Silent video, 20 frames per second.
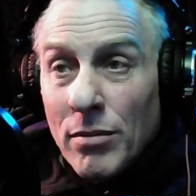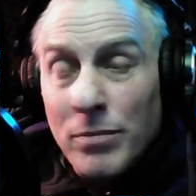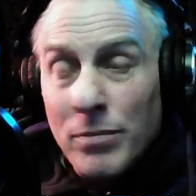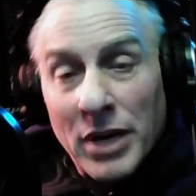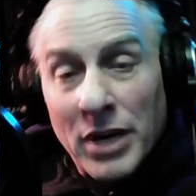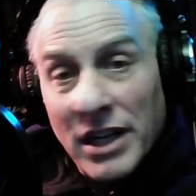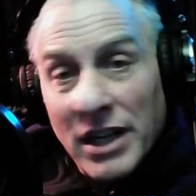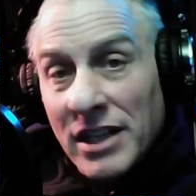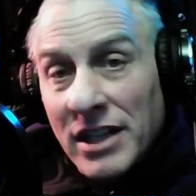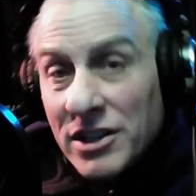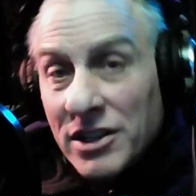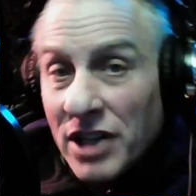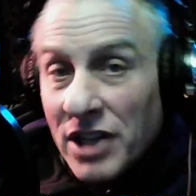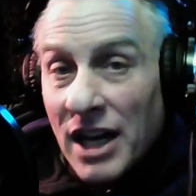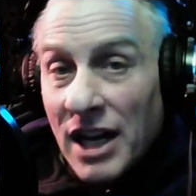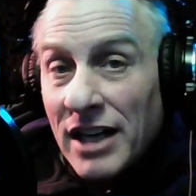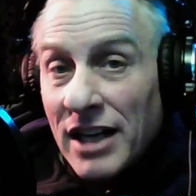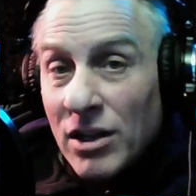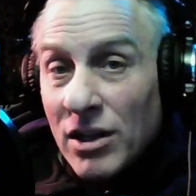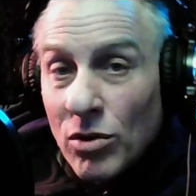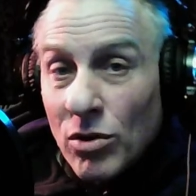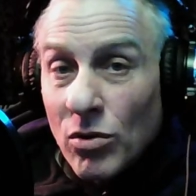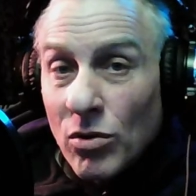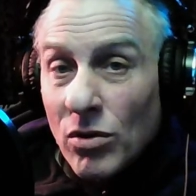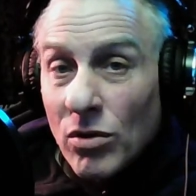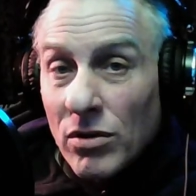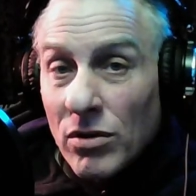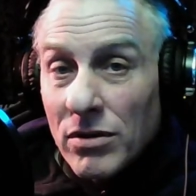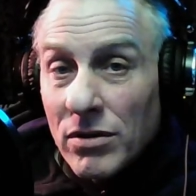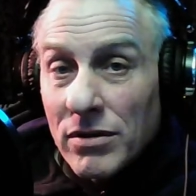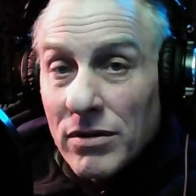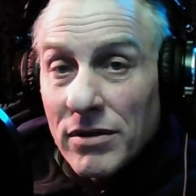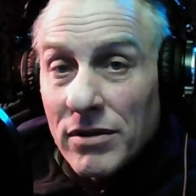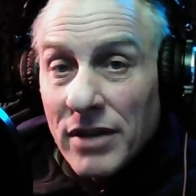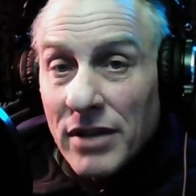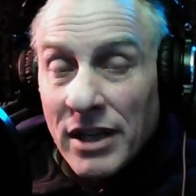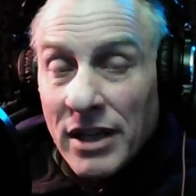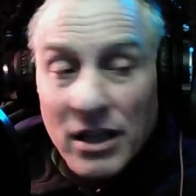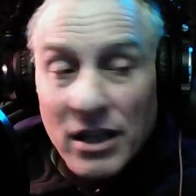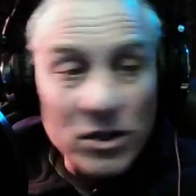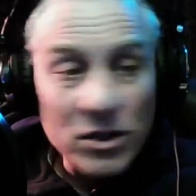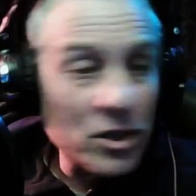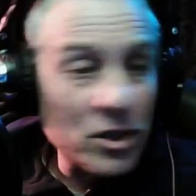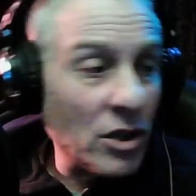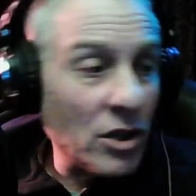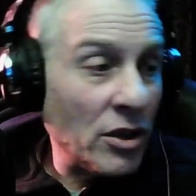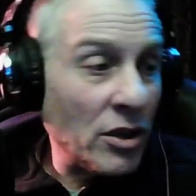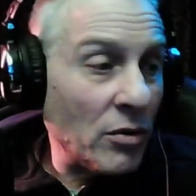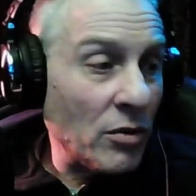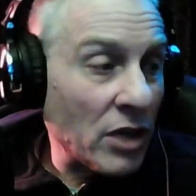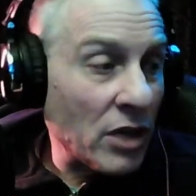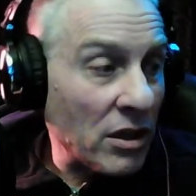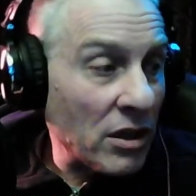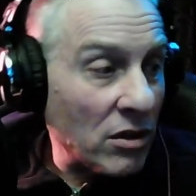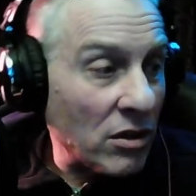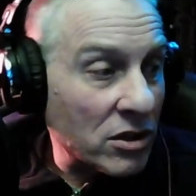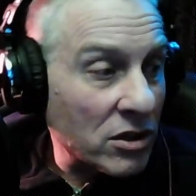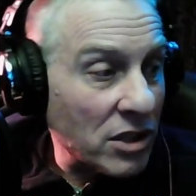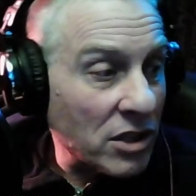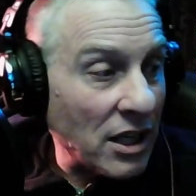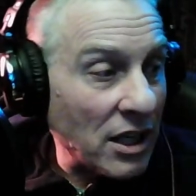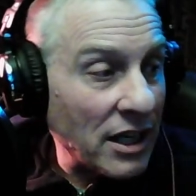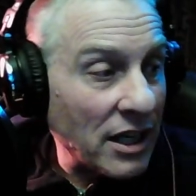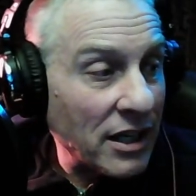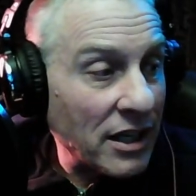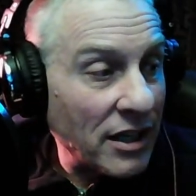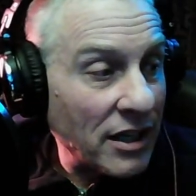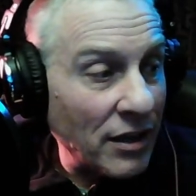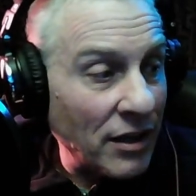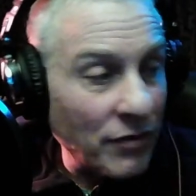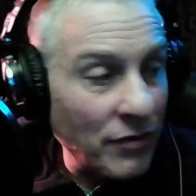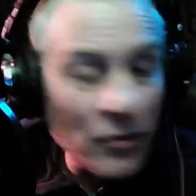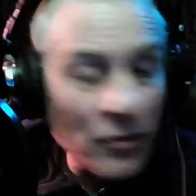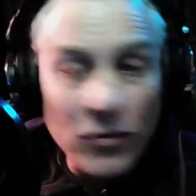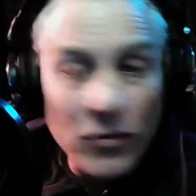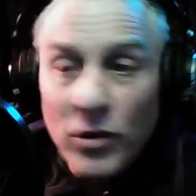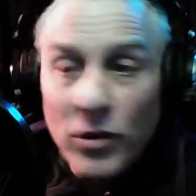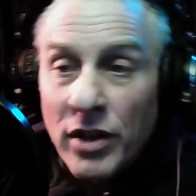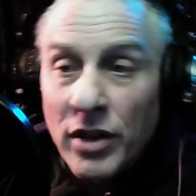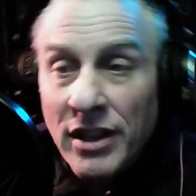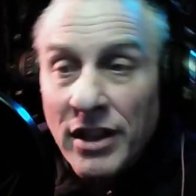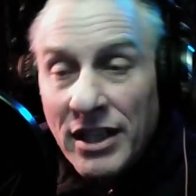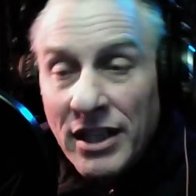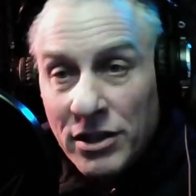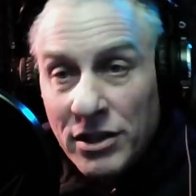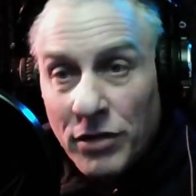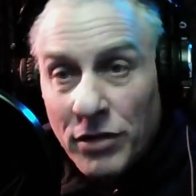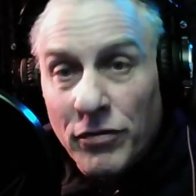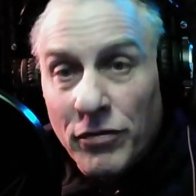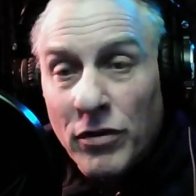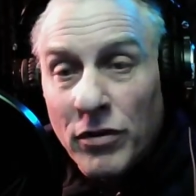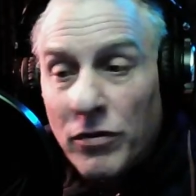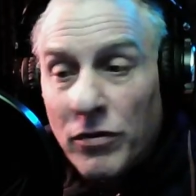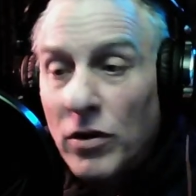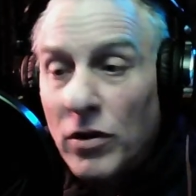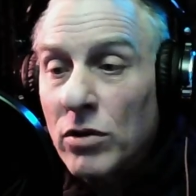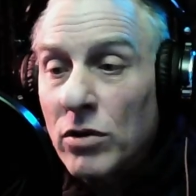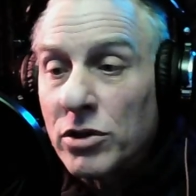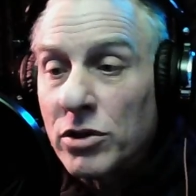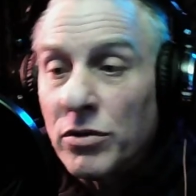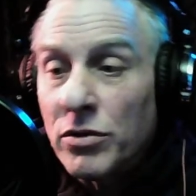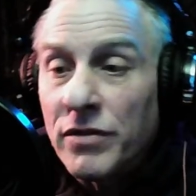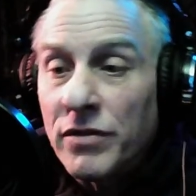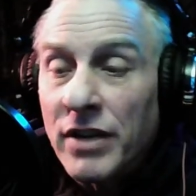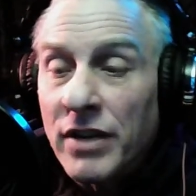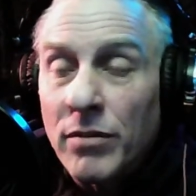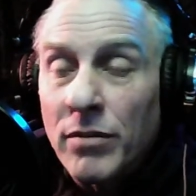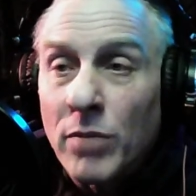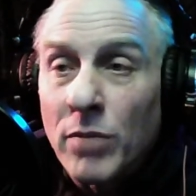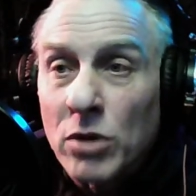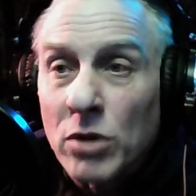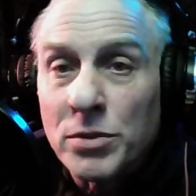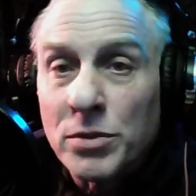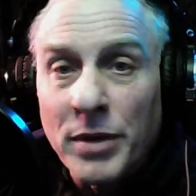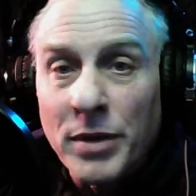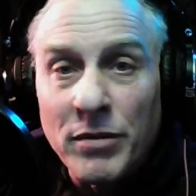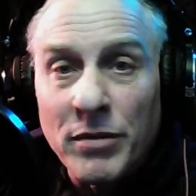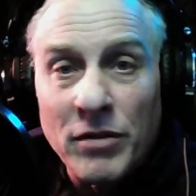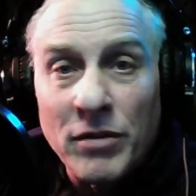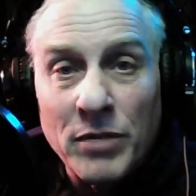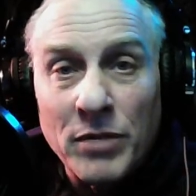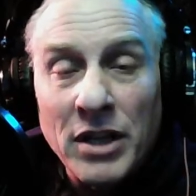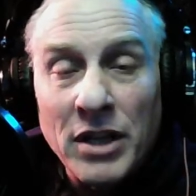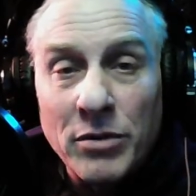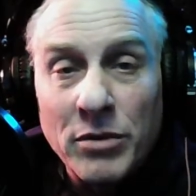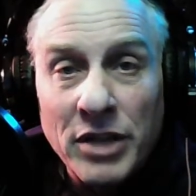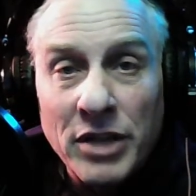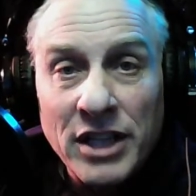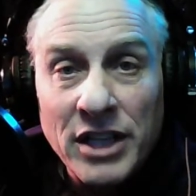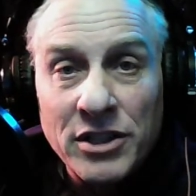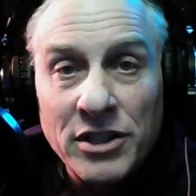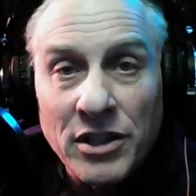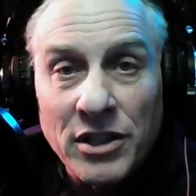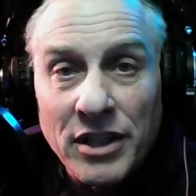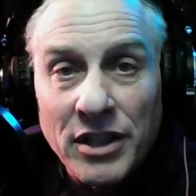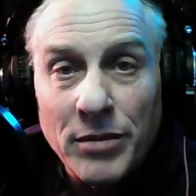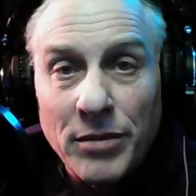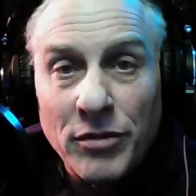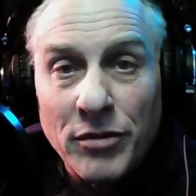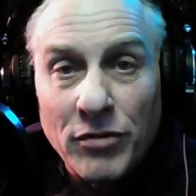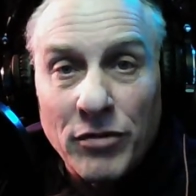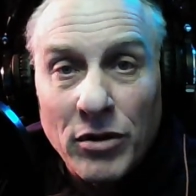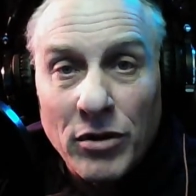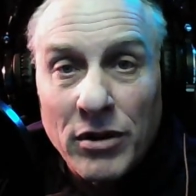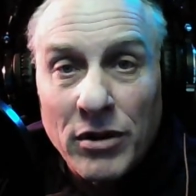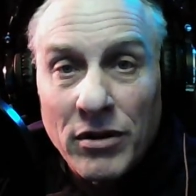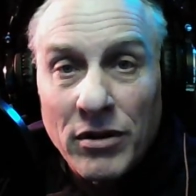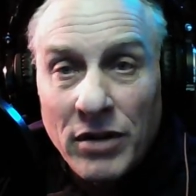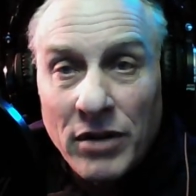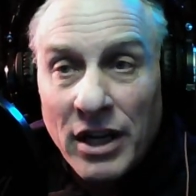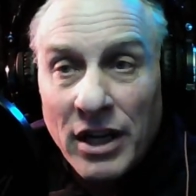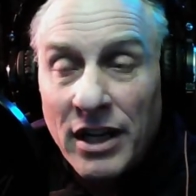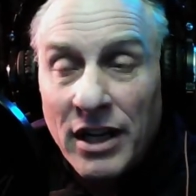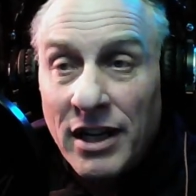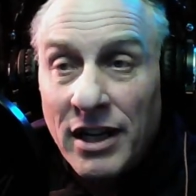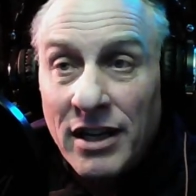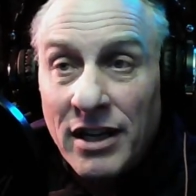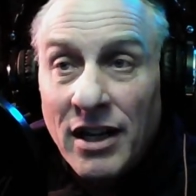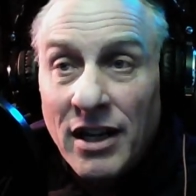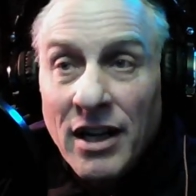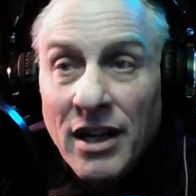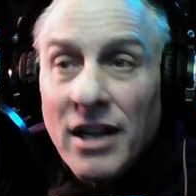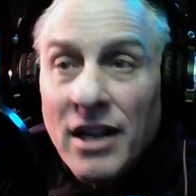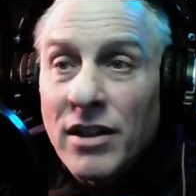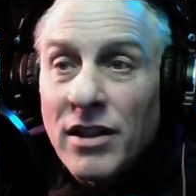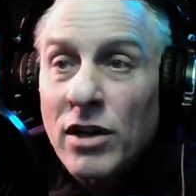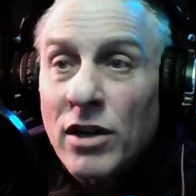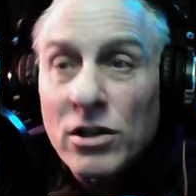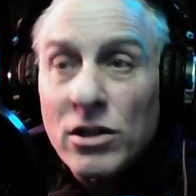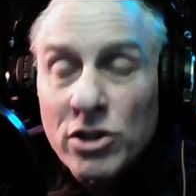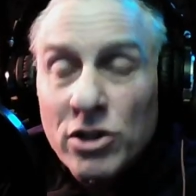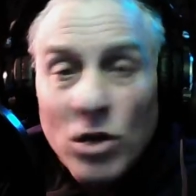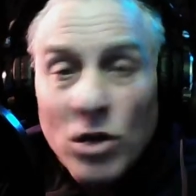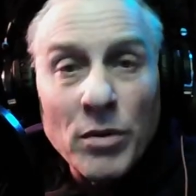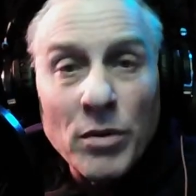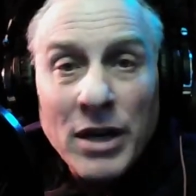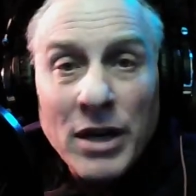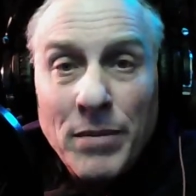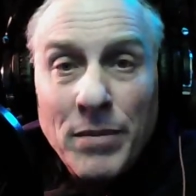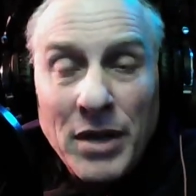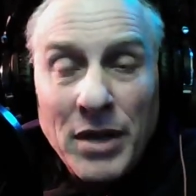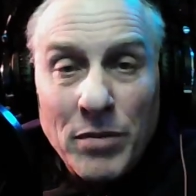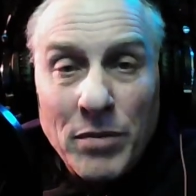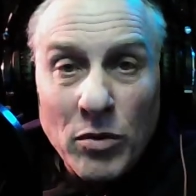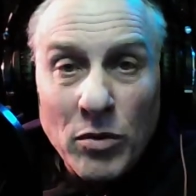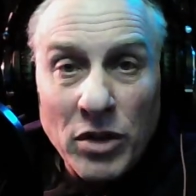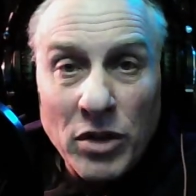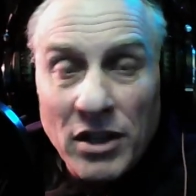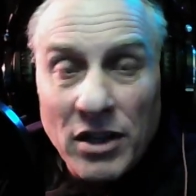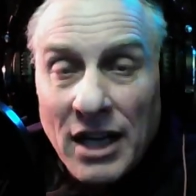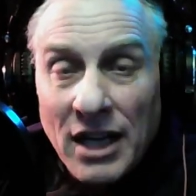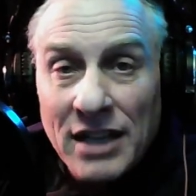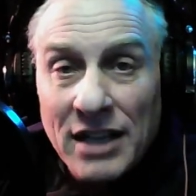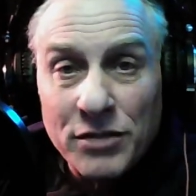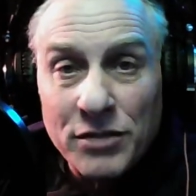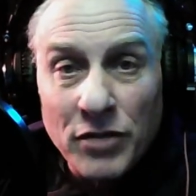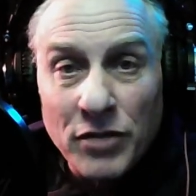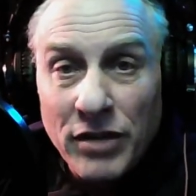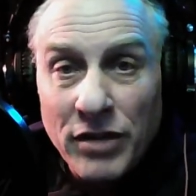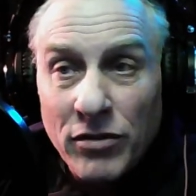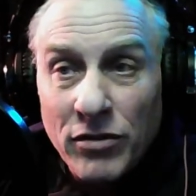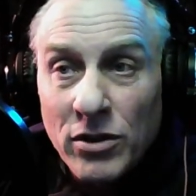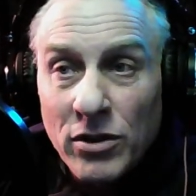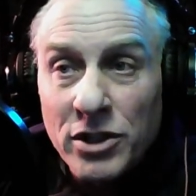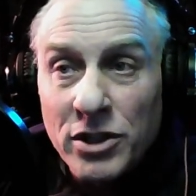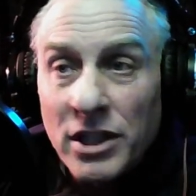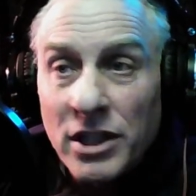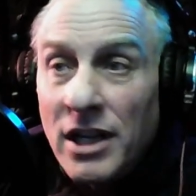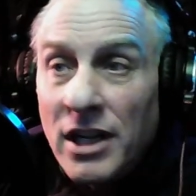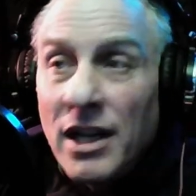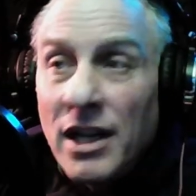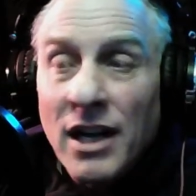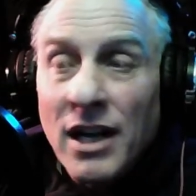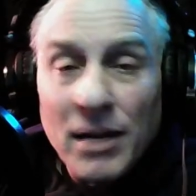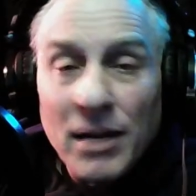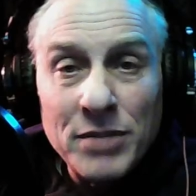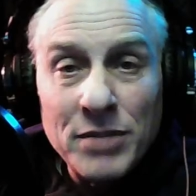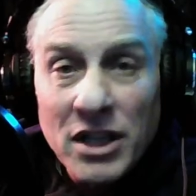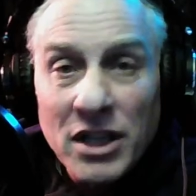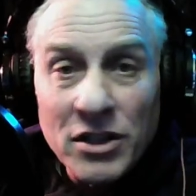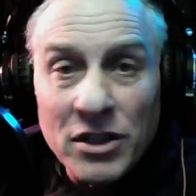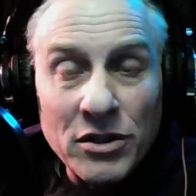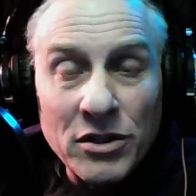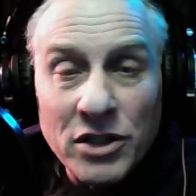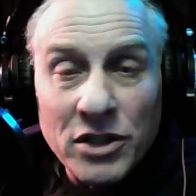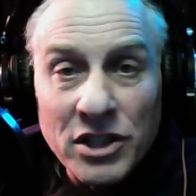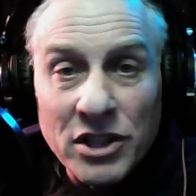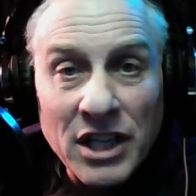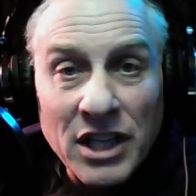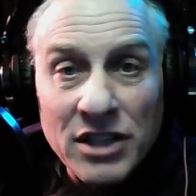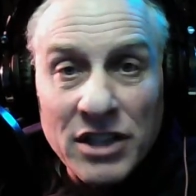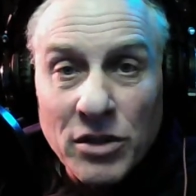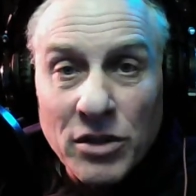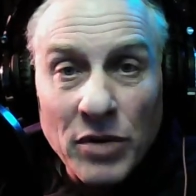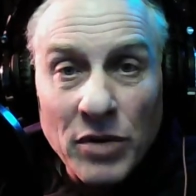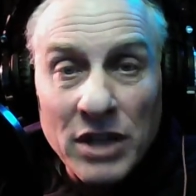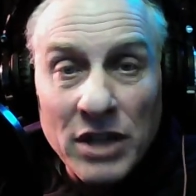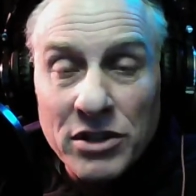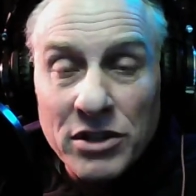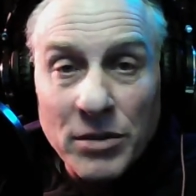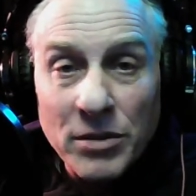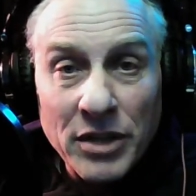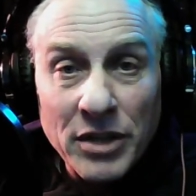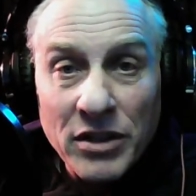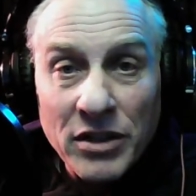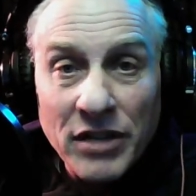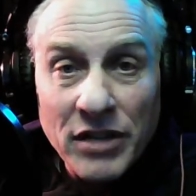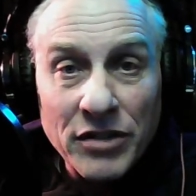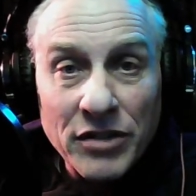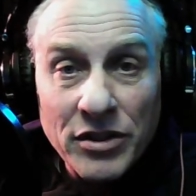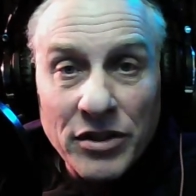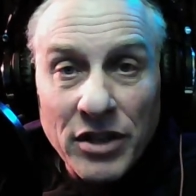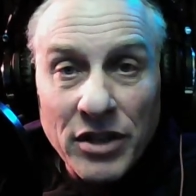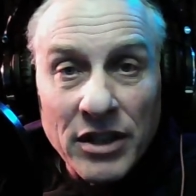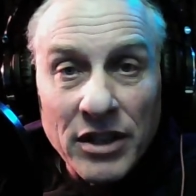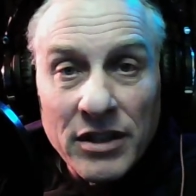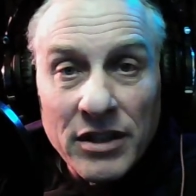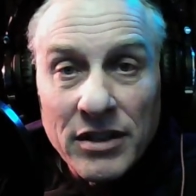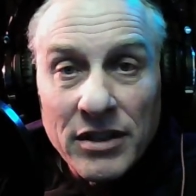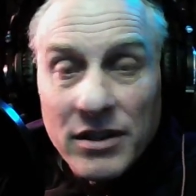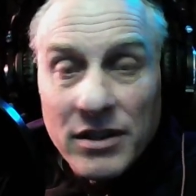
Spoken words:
But it is kind of cool, and I'll show you what it looks like. And these are for folks who have never. Most people have played with HRD before, okay? And there are so many people with the last free version. I'm telling you, just ask around. Somebody will give it to you.